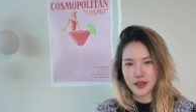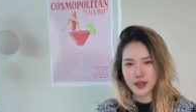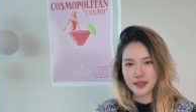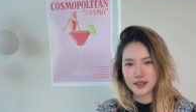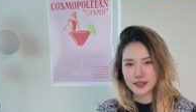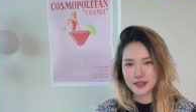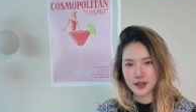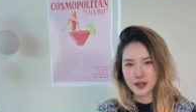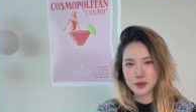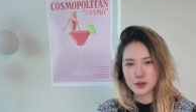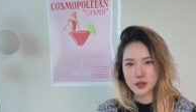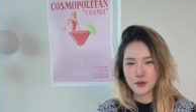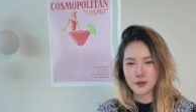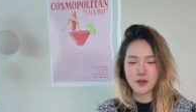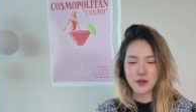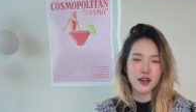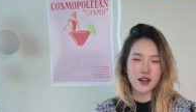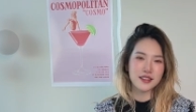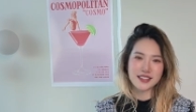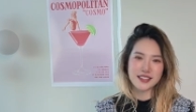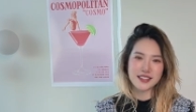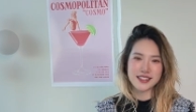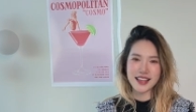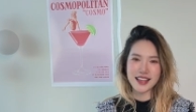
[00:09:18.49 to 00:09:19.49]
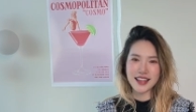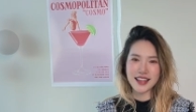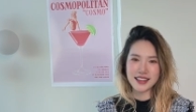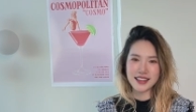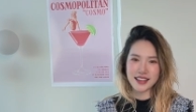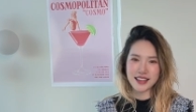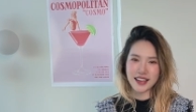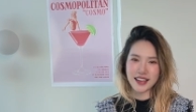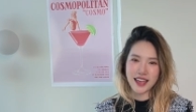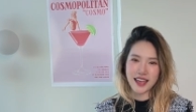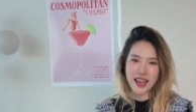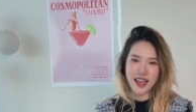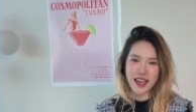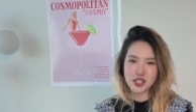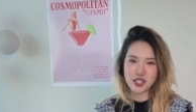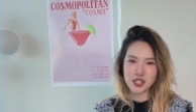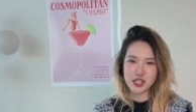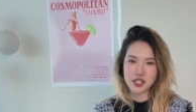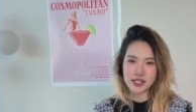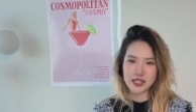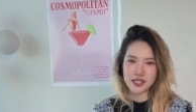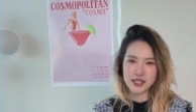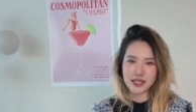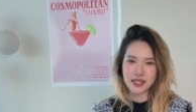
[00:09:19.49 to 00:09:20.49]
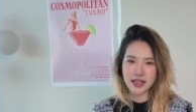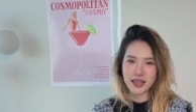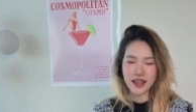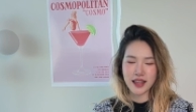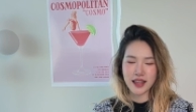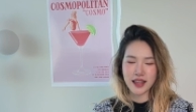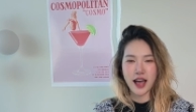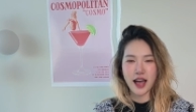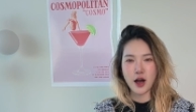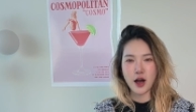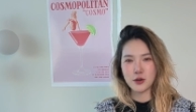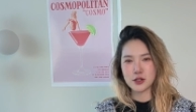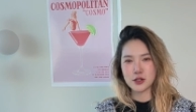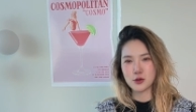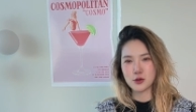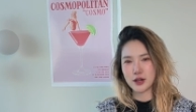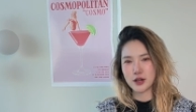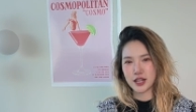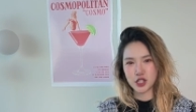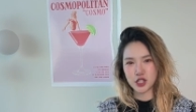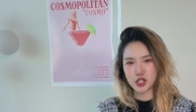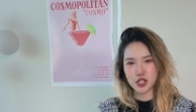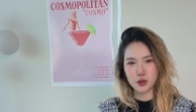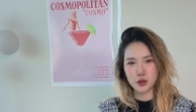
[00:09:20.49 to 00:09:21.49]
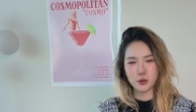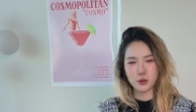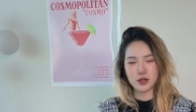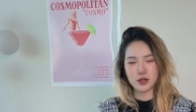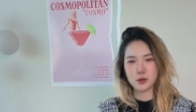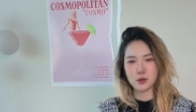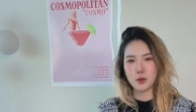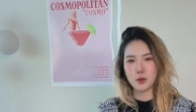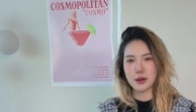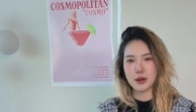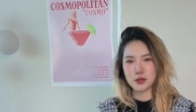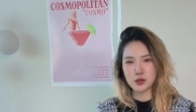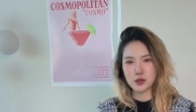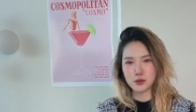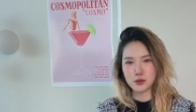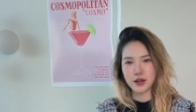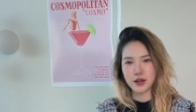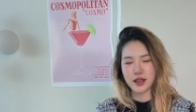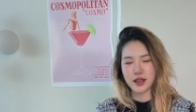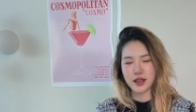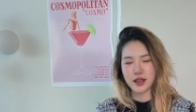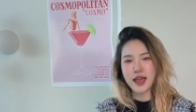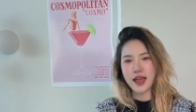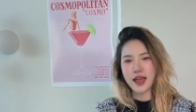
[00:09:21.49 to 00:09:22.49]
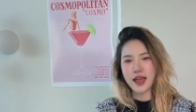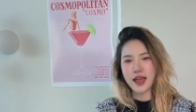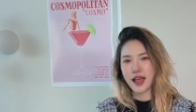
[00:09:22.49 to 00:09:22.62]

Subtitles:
in terms of understanding AIGC and how its relation with Web3